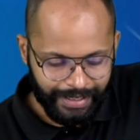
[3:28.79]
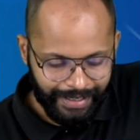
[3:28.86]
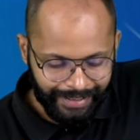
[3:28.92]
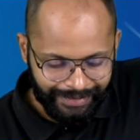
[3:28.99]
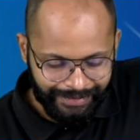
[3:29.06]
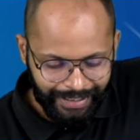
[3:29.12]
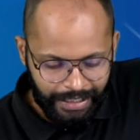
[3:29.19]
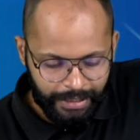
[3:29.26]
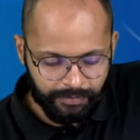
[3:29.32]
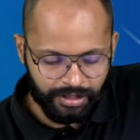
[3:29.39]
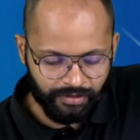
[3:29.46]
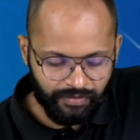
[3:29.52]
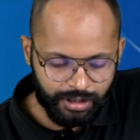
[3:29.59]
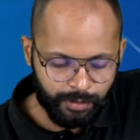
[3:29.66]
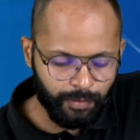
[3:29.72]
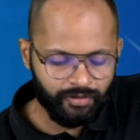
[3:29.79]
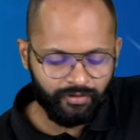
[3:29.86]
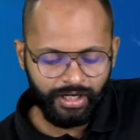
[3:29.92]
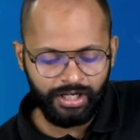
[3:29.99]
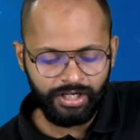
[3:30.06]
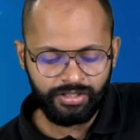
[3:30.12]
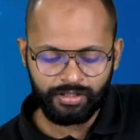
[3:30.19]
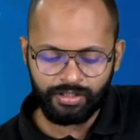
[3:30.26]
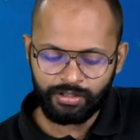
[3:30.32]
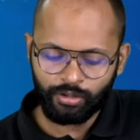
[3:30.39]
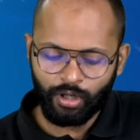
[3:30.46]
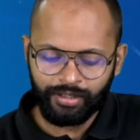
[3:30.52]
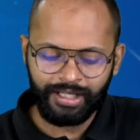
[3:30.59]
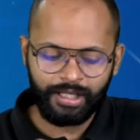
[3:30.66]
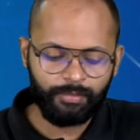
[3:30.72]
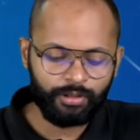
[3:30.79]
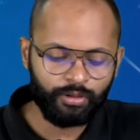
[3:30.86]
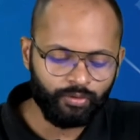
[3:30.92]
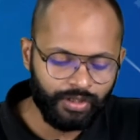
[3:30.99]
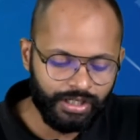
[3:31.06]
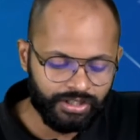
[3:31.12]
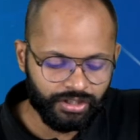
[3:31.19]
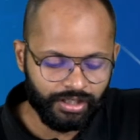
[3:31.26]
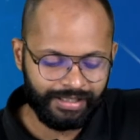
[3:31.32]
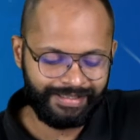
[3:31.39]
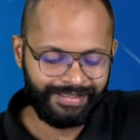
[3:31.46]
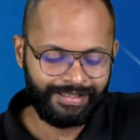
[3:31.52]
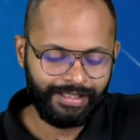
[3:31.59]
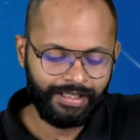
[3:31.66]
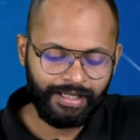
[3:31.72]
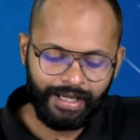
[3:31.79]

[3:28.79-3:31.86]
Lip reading: At times, the visible radiation is not able to reach us,